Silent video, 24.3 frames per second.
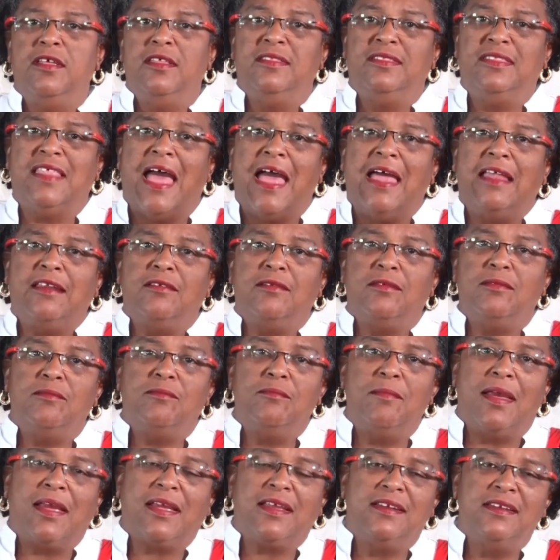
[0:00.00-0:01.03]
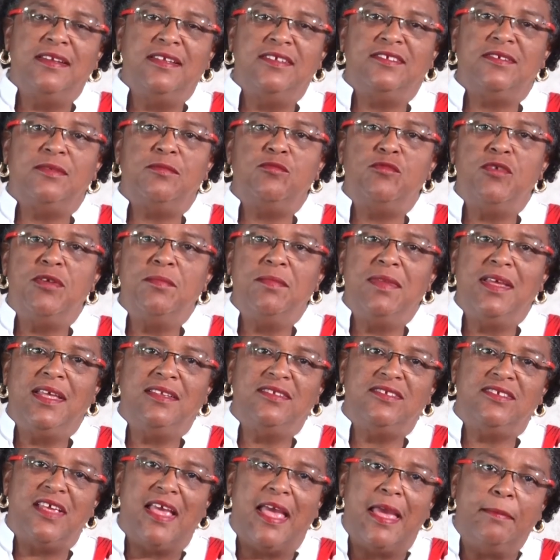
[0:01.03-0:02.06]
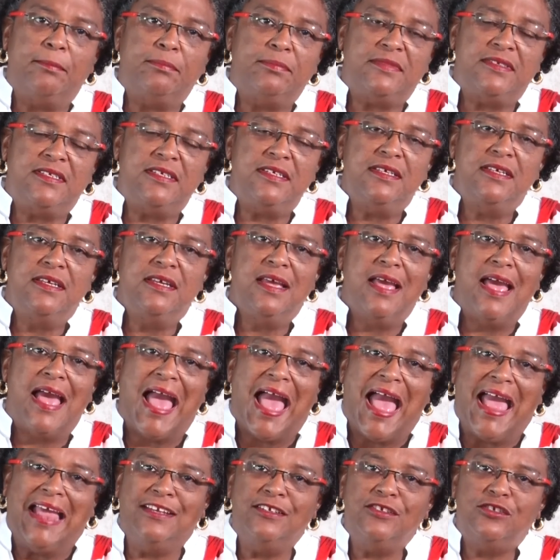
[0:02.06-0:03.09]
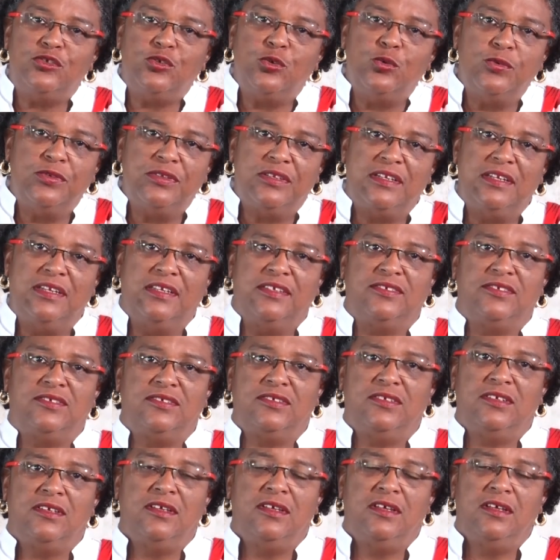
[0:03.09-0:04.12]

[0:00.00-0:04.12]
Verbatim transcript: that mechanism remains empty and toothless.